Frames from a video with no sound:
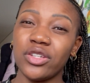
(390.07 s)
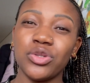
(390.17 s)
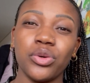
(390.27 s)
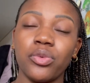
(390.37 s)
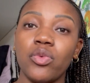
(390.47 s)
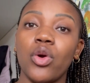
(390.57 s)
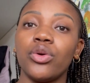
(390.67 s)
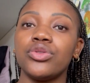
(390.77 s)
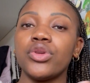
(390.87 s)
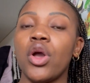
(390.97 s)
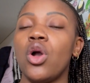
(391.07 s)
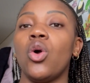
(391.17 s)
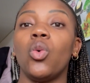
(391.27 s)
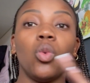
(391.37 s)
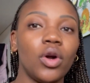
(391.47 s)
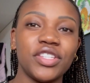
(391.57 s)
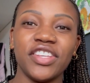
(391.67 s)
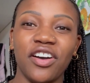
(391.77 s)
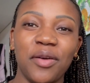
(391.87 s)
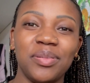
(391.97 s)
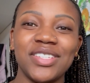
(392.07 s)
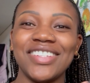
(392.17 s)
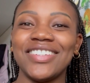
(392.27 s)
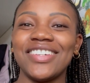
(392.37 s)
So Rhodes was the opposite,